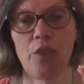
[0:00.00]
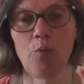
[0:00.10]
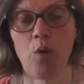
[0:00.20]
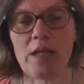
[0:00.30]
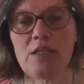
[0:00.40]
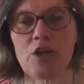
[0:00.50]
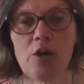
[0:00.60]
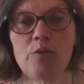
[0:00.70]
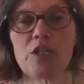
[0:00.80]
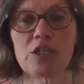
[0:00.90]
ones
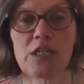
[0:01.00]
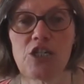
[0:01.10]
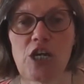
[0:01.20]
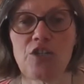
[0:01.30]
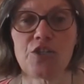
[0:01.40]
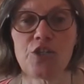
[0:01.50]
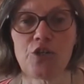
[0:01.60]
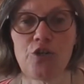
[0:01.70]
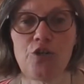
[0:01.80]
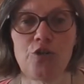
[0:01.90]
I would suggest that
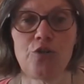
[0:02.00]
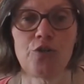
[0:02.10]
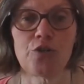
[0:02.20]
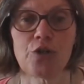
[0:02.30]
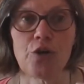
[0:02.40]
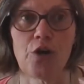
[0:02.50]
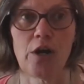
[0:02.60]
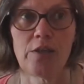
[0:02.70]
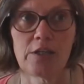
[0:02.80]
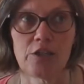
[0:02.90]

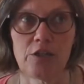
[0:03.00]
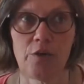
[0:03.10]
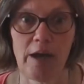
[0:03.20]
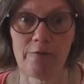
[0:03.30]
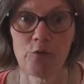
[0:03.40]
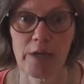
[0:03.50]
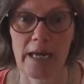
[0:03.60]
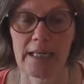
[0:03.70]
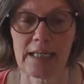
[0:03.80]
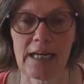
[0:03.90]
you have
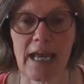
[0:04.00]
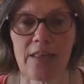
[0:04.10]
organically